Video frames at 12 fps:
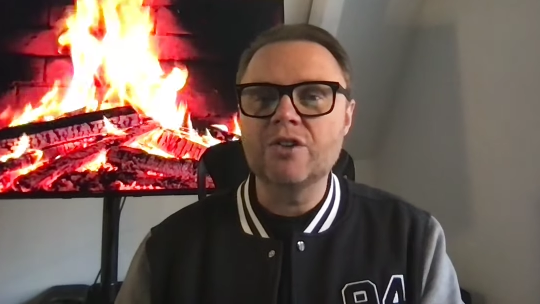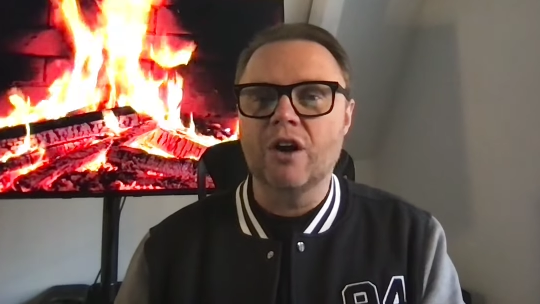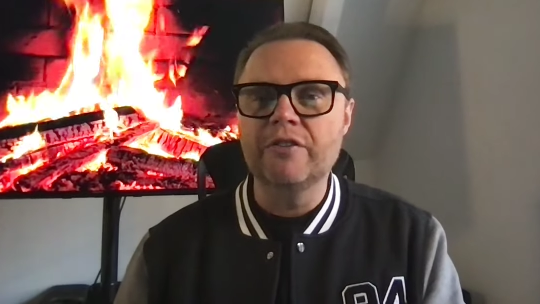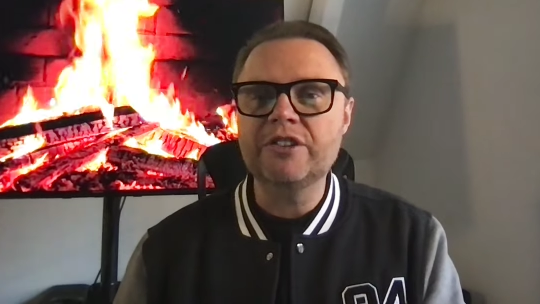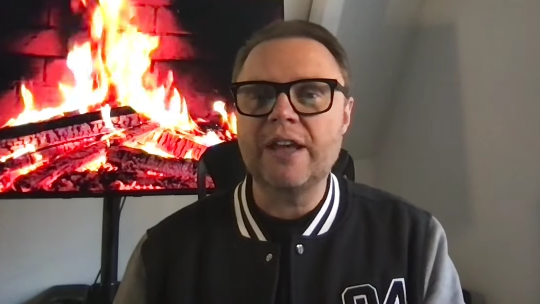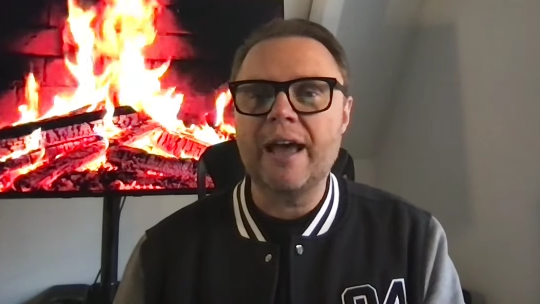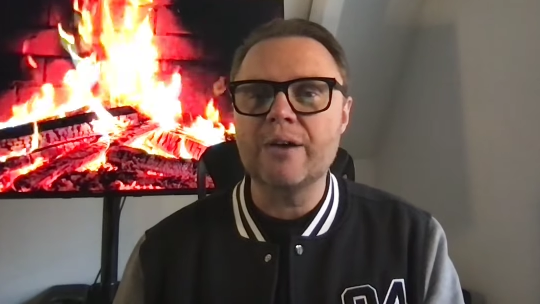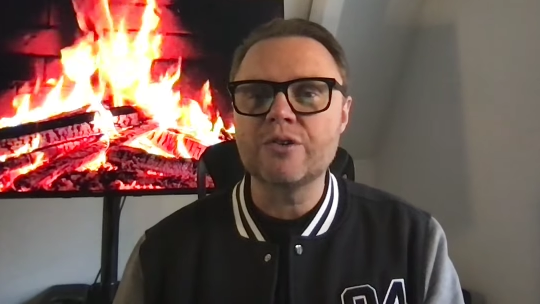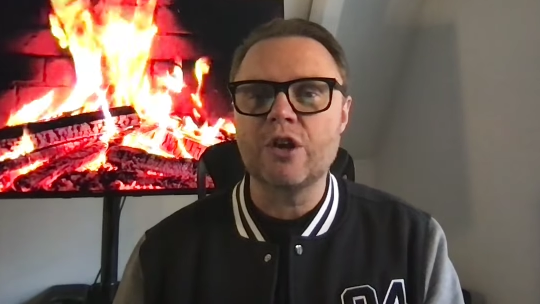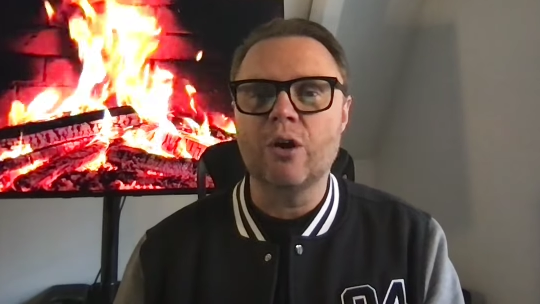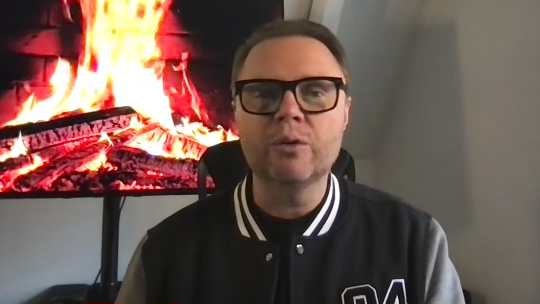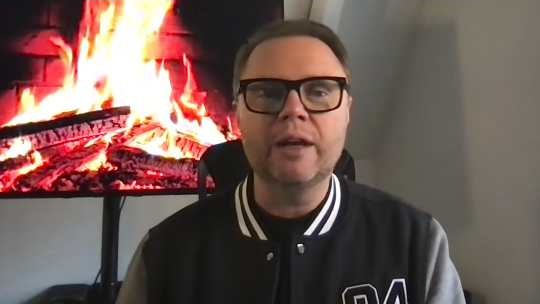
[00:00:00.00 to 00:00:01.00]
of his
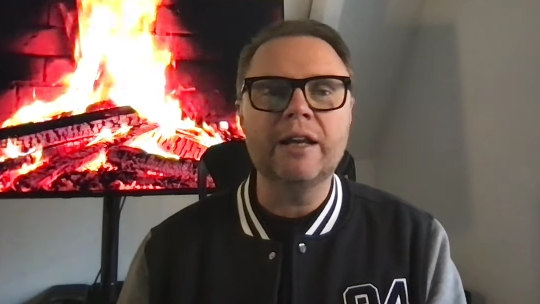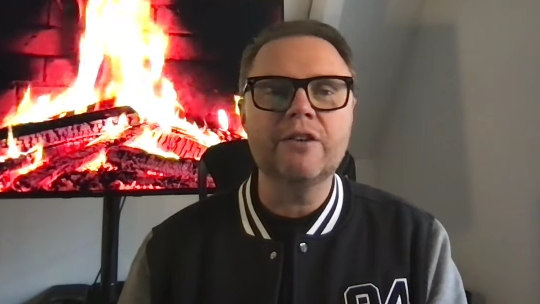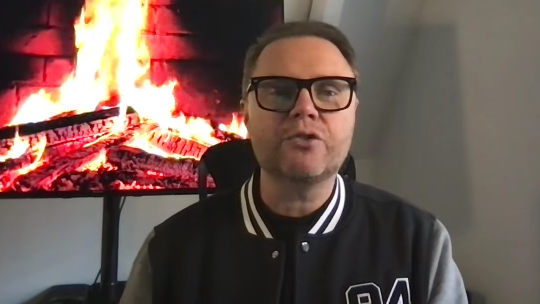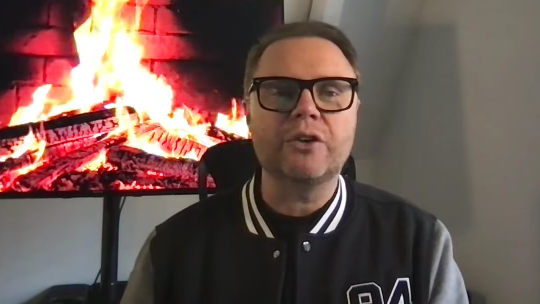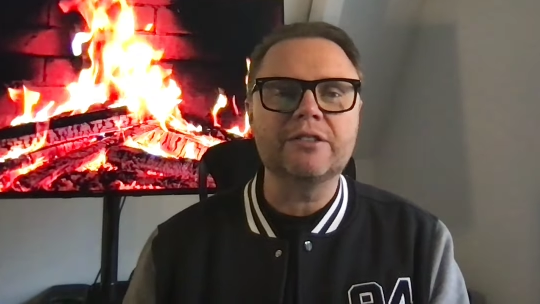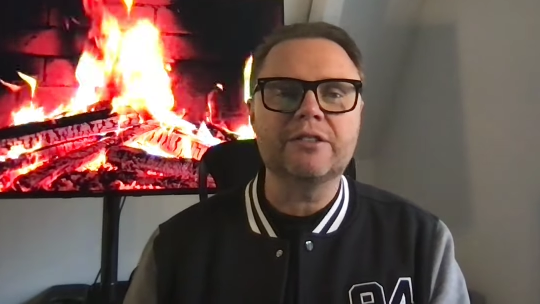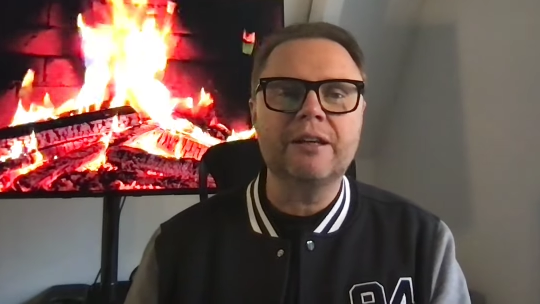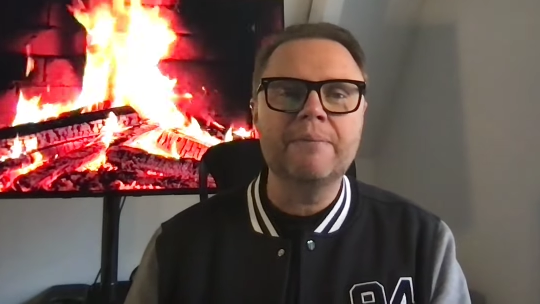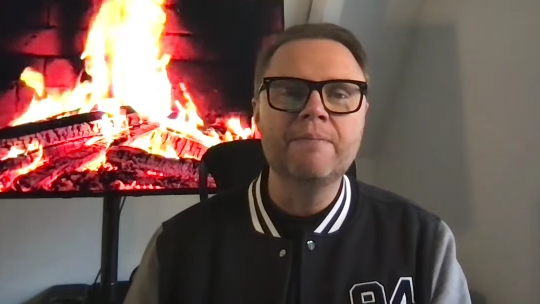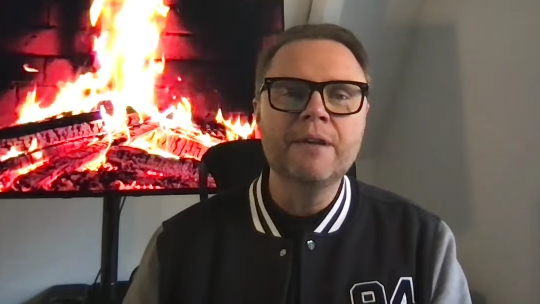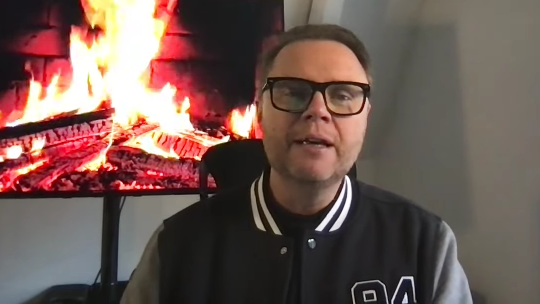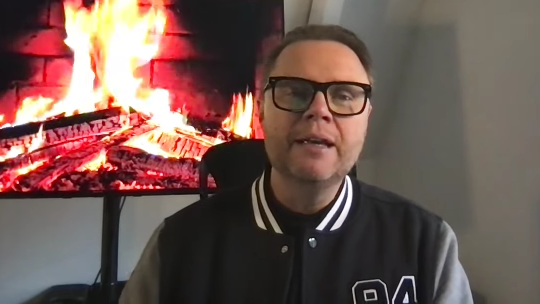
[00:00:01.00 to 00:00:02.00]
household and entrusted him